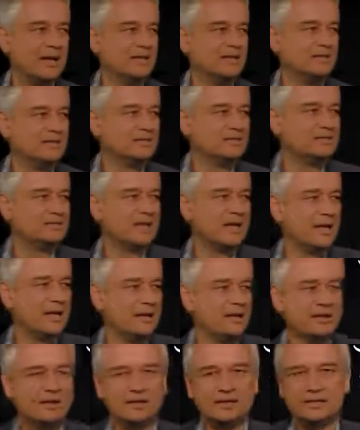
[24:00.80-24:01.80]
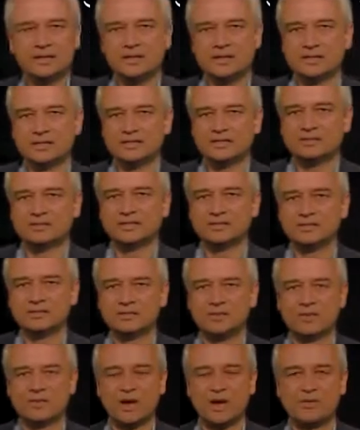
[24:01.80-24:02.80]
And this then is
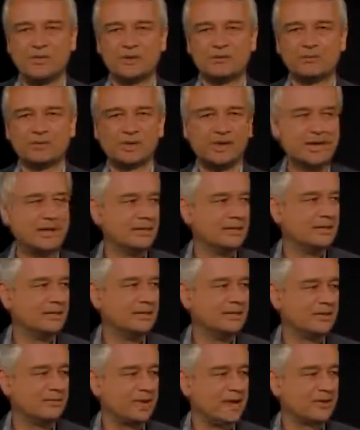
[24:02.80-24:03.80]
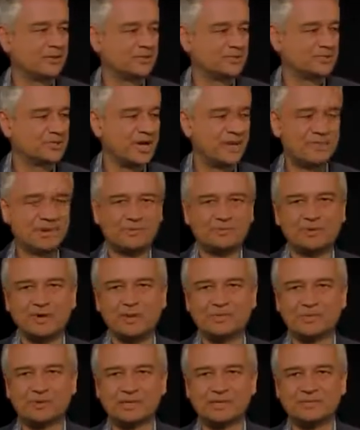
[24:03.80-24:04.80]
the way we relate the microscopic
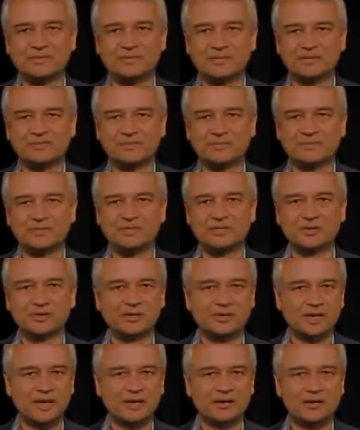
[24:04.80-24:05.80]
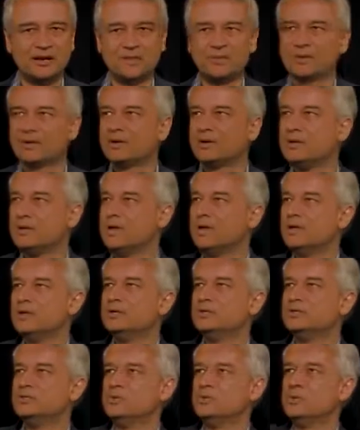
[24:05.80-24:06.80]
properties of a material like copper
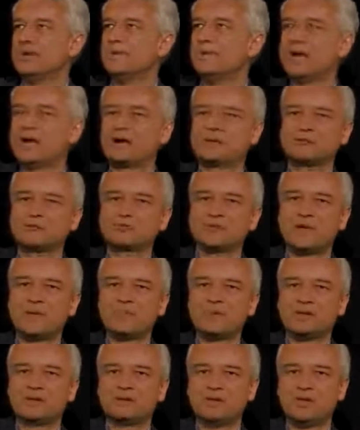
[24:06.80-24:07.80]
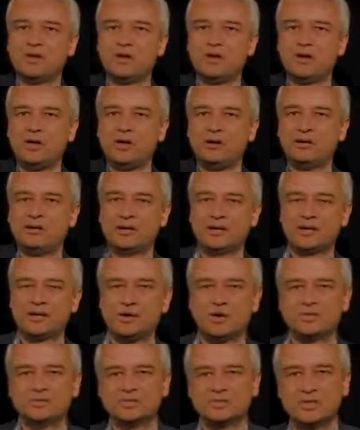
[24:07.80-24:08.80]
to a macroscopic law like
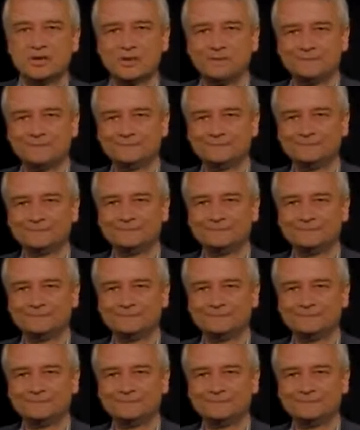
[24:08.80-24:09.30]
Ohm's law.